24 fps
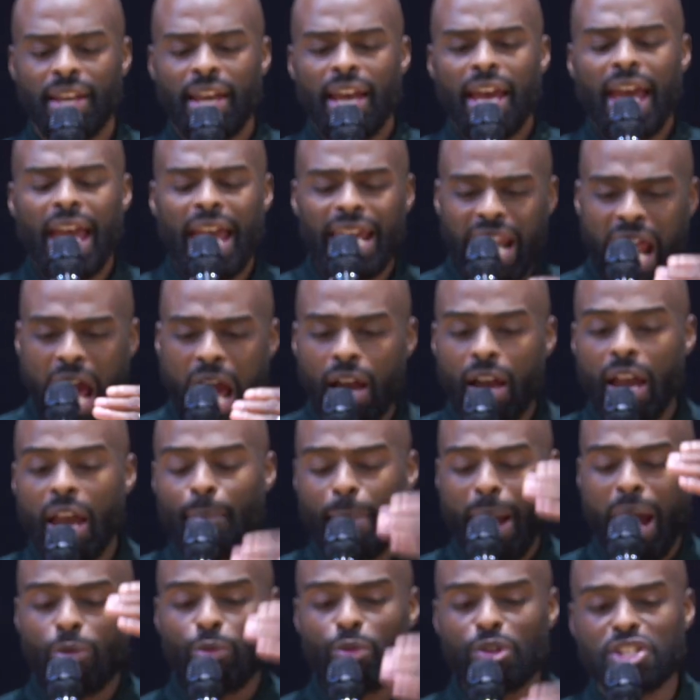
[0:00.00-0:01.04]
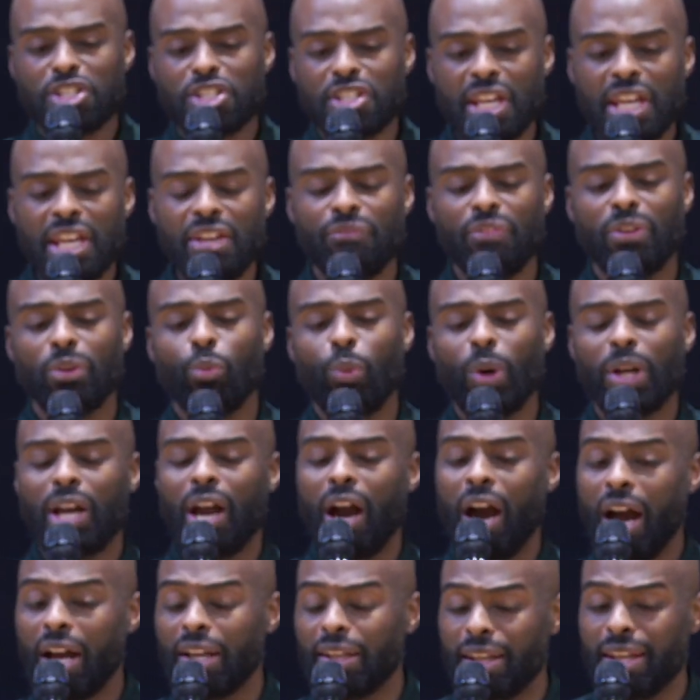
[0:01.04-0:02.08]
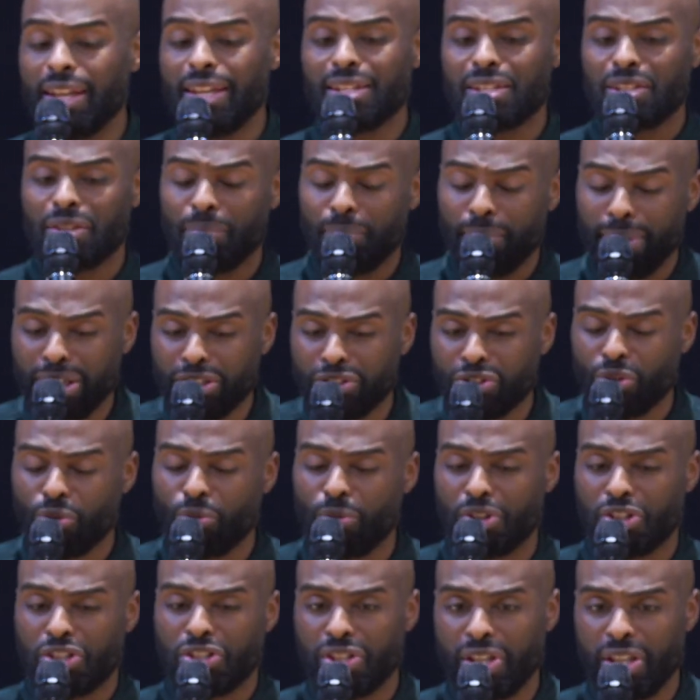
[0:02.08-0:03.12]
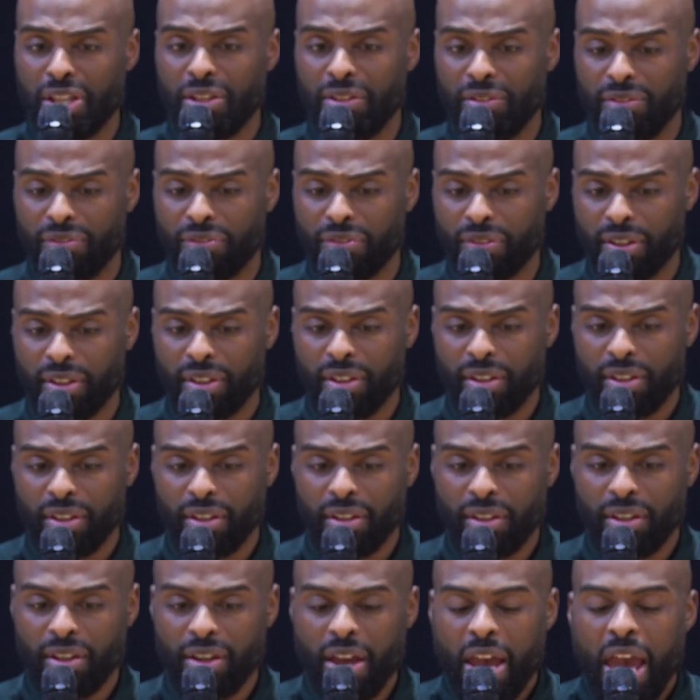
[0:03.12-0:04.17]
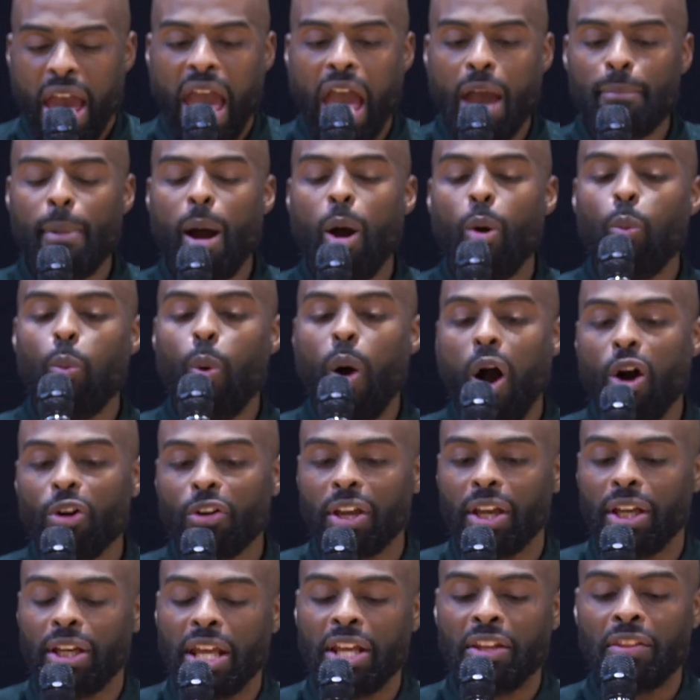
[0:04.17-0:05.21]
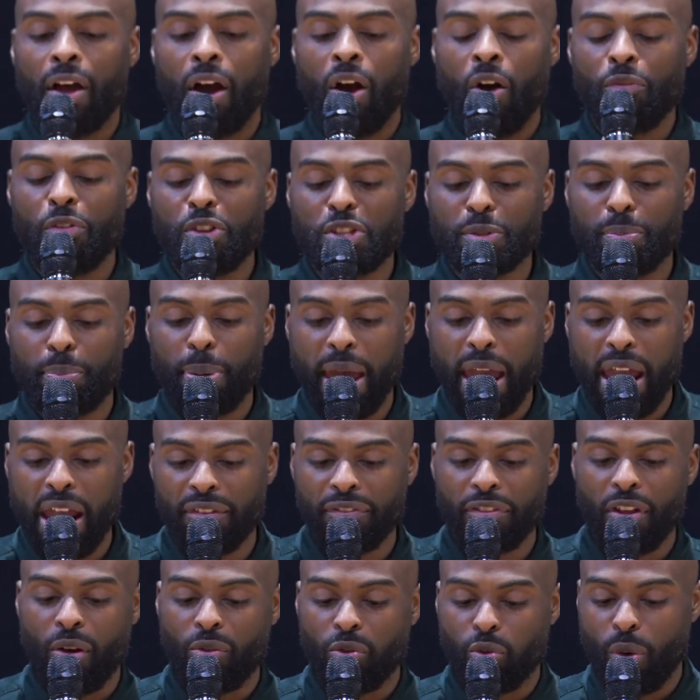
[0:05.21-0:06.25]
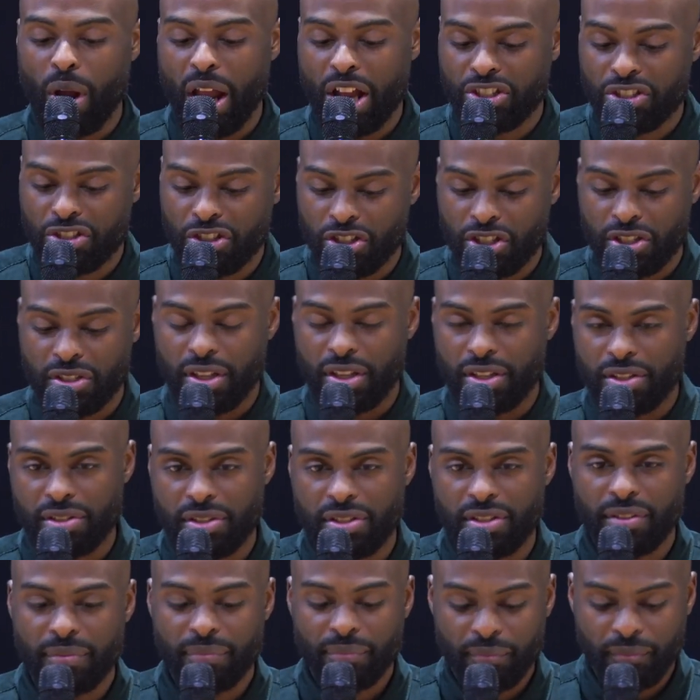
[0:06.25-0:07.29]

And am I receiving what God needs me to receive? Am I walking on this path of righteousness?